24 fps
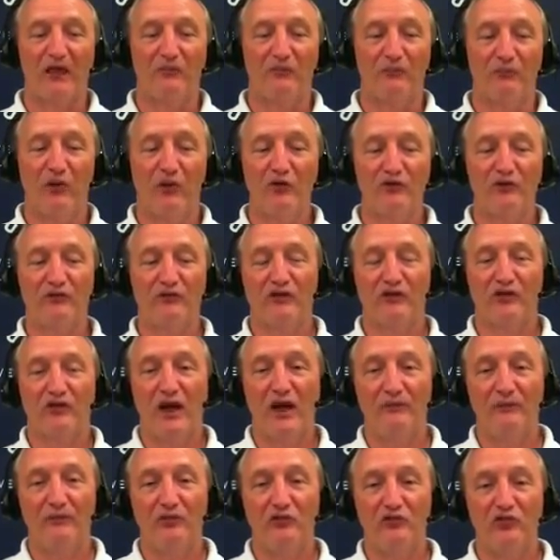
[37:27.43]
most of the
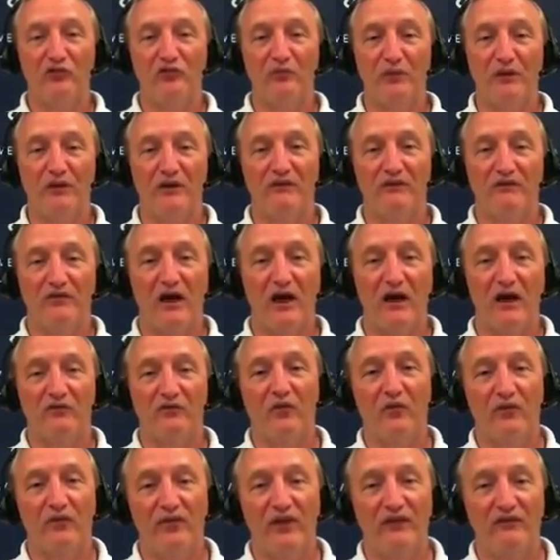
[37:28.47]
time that you spend involved
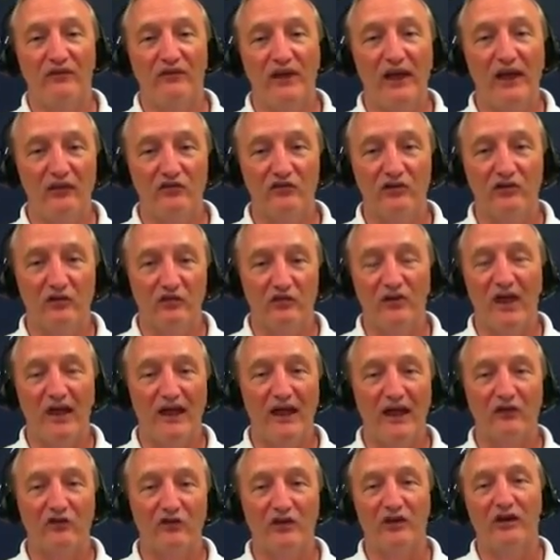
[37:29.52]
with aviation is not
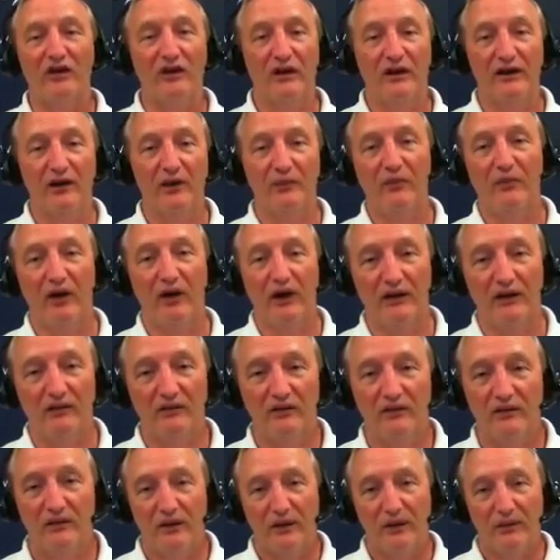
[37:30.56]
actually in an airplane.
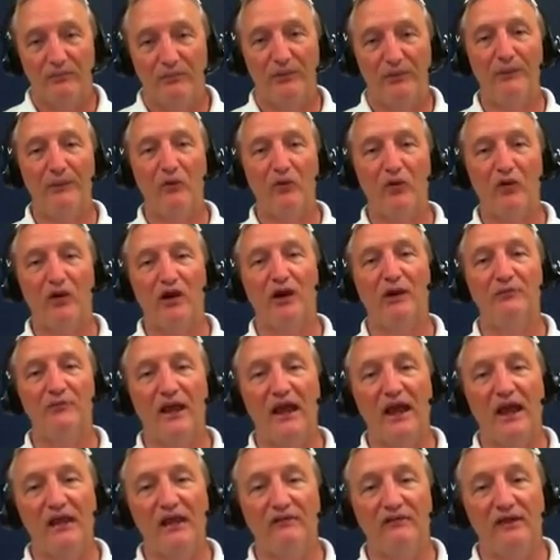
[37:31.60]
People come
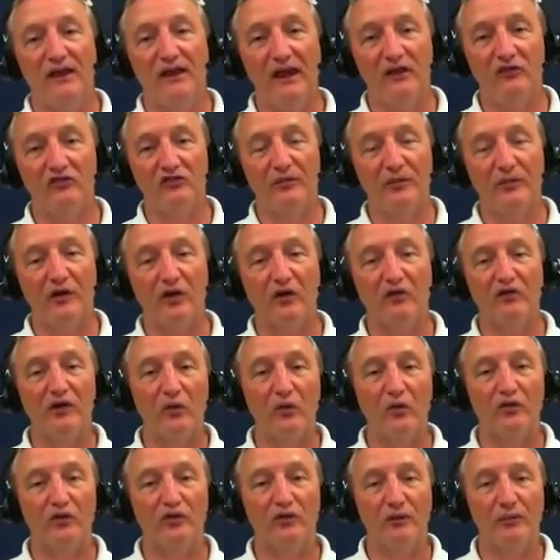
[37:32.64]
to aviation because they
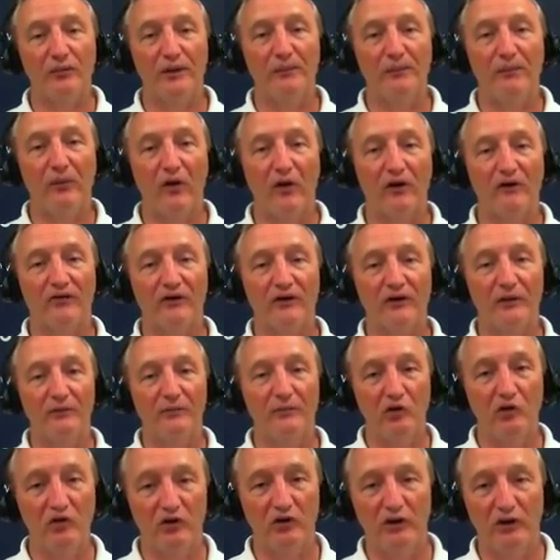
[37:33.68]
want to be part of a
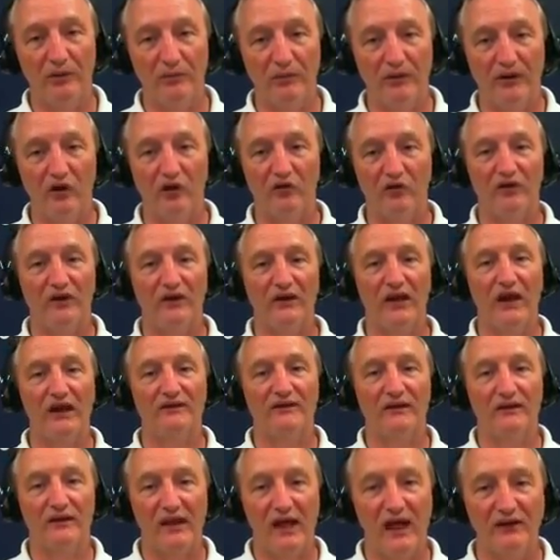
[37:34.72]
community, because they like
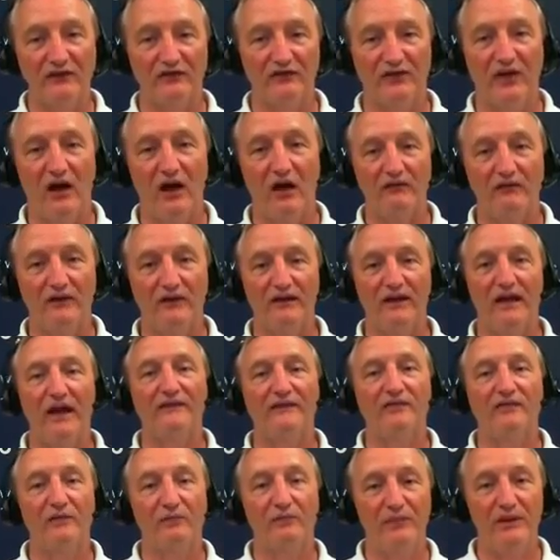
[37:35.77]
the lifestyle, they like
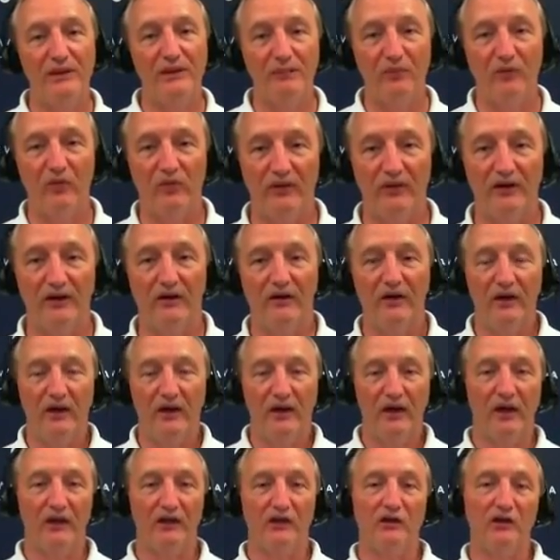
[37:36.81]
the people there,
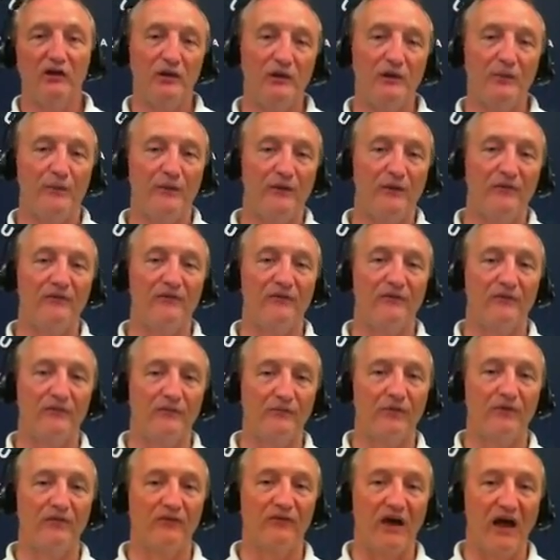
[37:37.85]
and you need to be
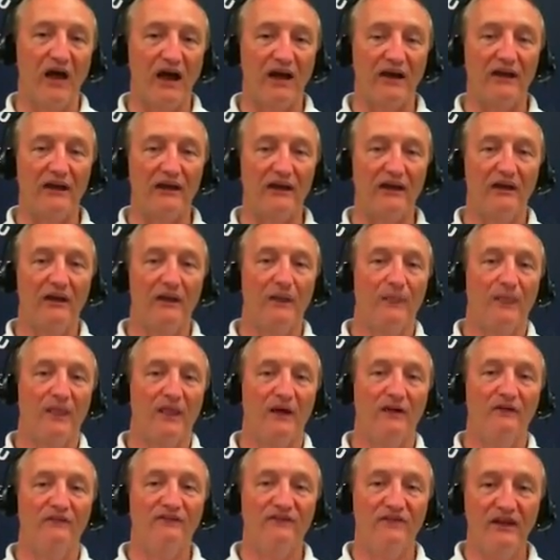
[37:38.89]
providing
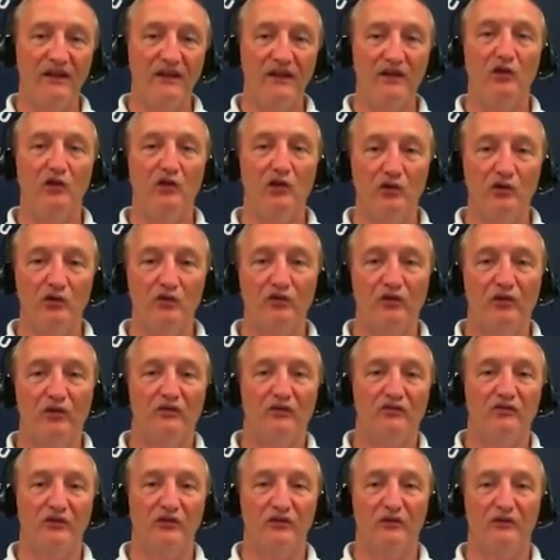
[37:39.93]
venues
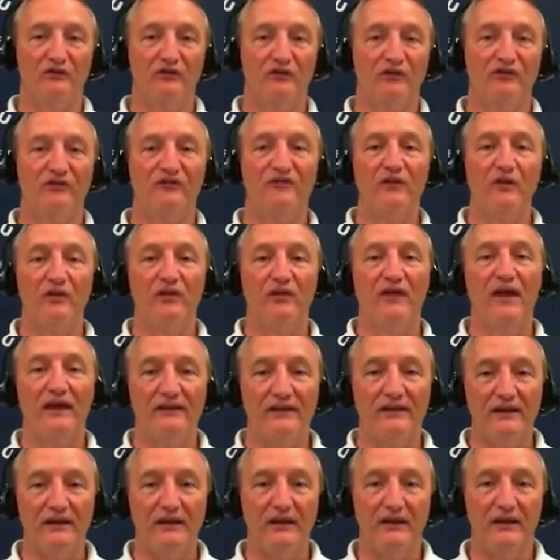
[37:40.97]
to fill that
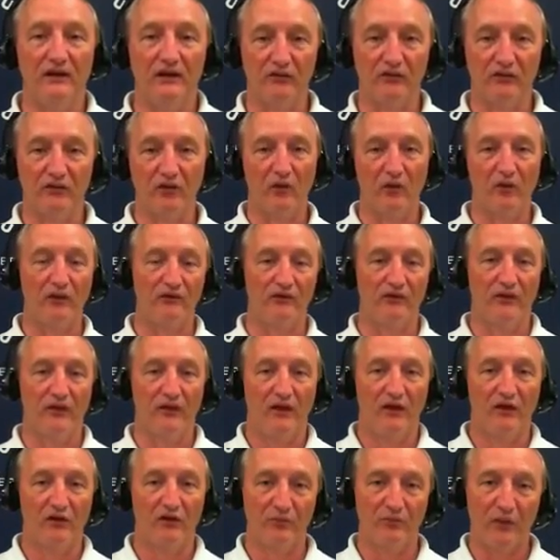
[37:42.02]
need. And so,
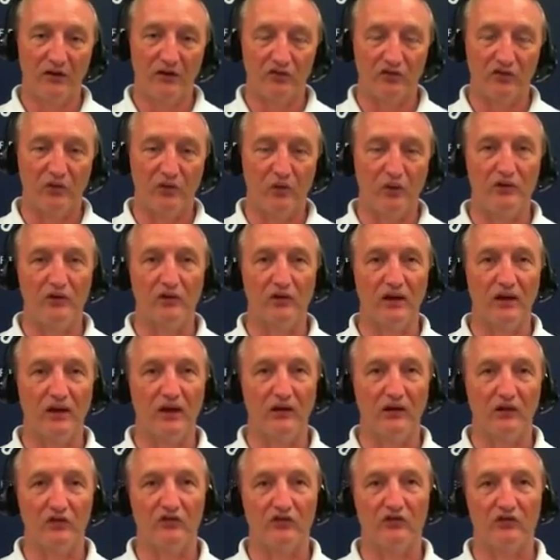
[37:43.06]
especially when you're
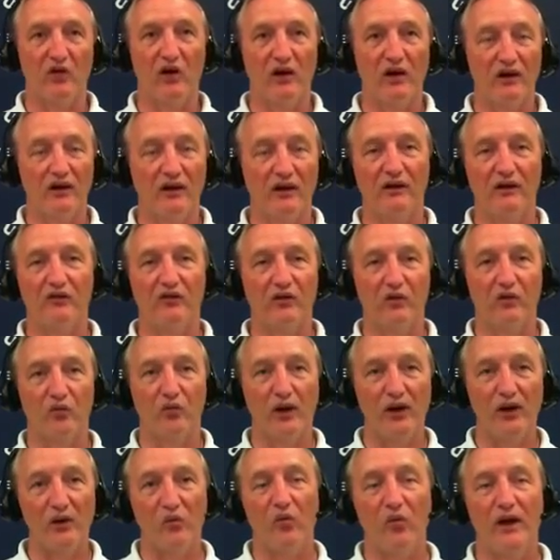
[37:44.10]
getting started, it's a
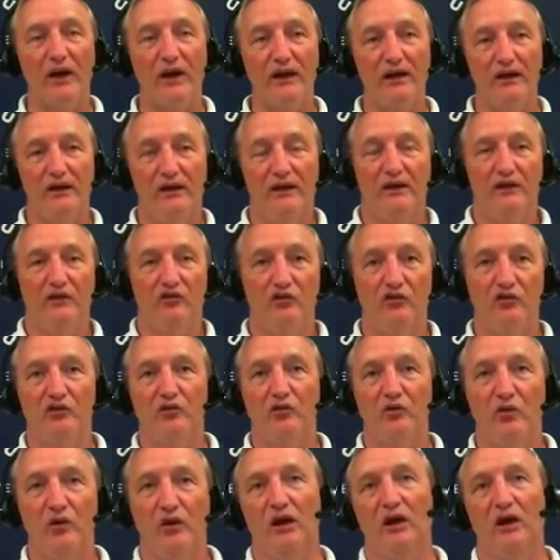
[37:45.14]
great way
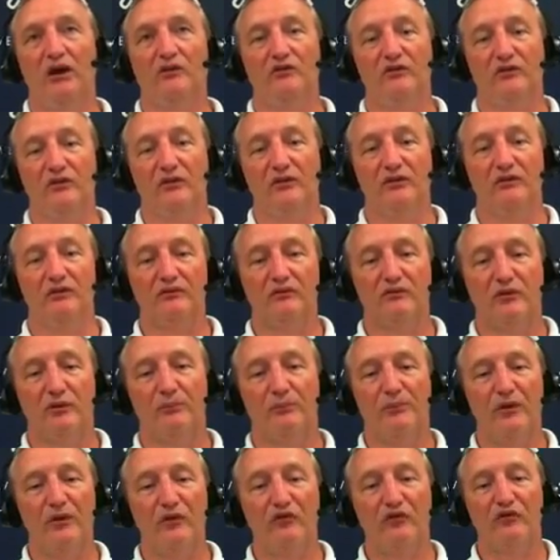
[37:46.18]
to
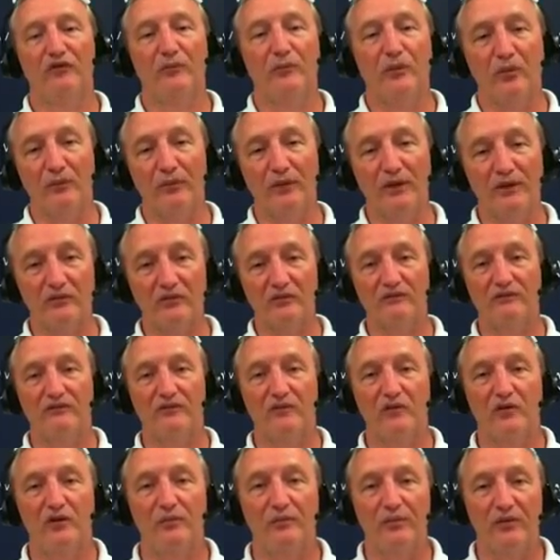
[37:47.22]
build some momentum
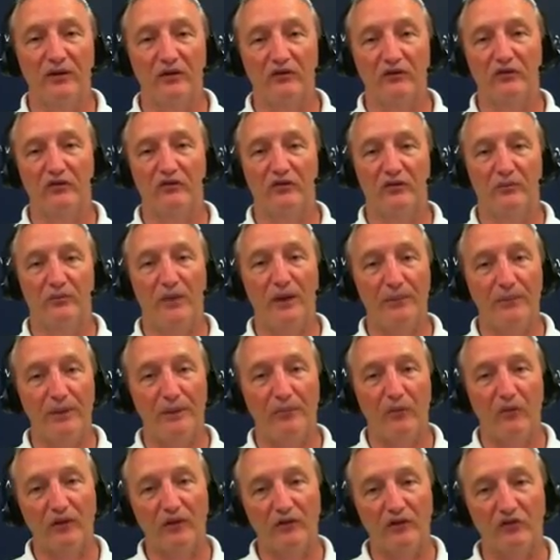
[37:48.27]
for your business and make
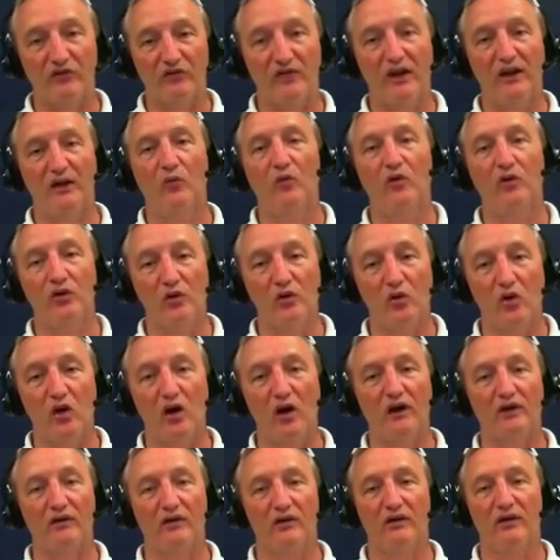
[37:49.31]
people understand who you
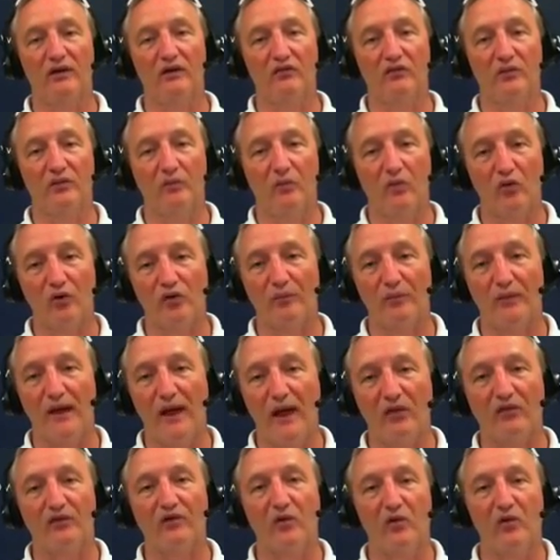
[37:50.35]
are, to get some word of
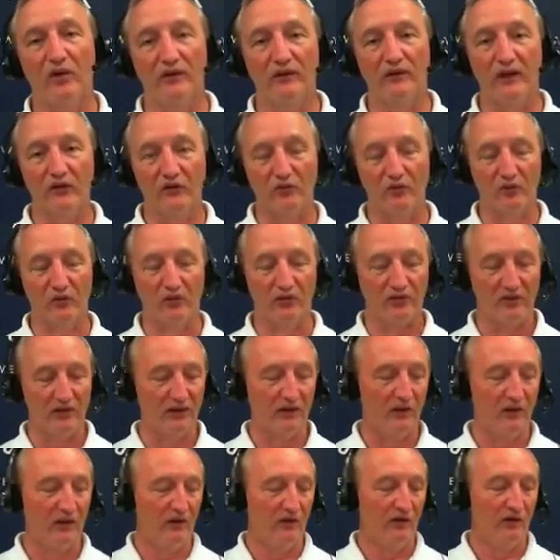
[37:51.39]
mouth going, that sort of thing.
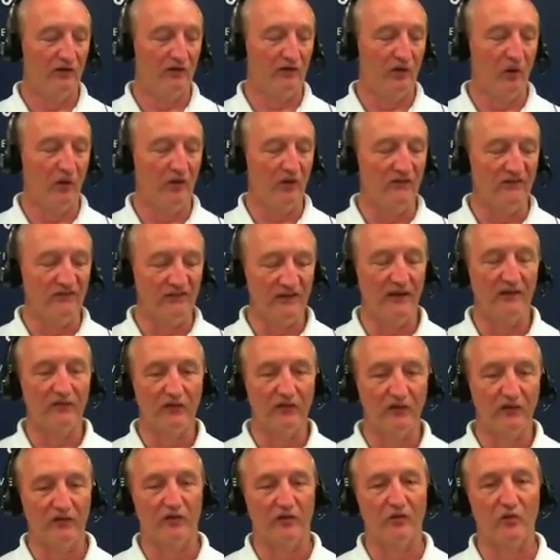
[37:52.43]
So events
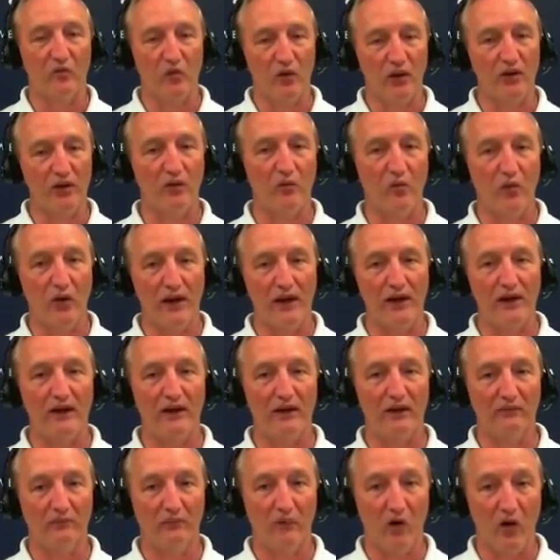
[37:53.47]
is a great way
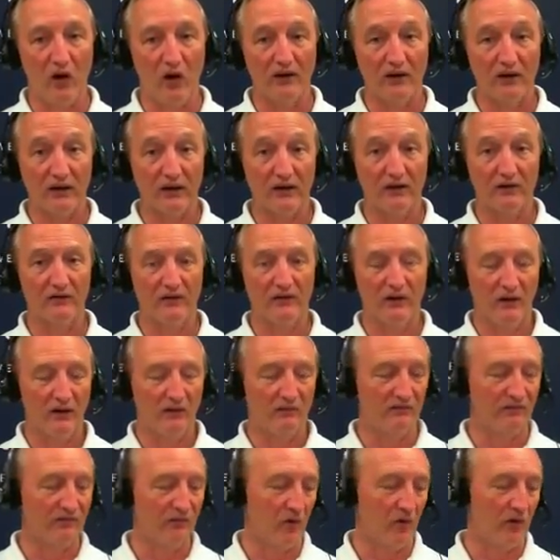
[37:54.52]
of marketing
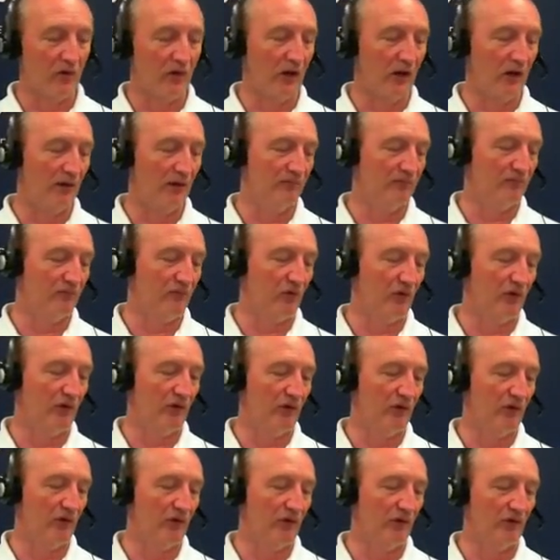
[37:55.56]
for a
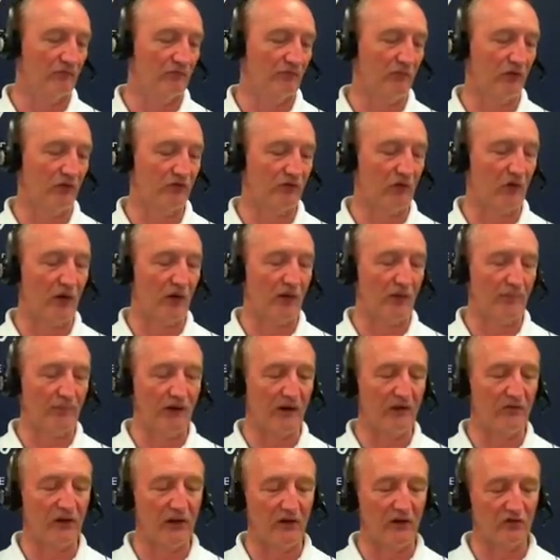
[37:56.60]
startup
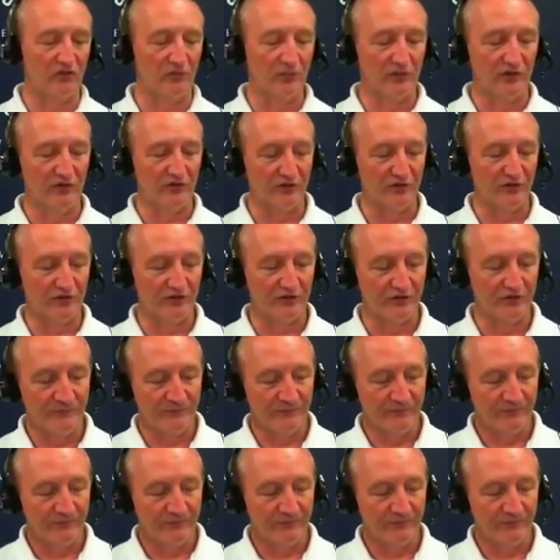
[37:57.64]
aviation business.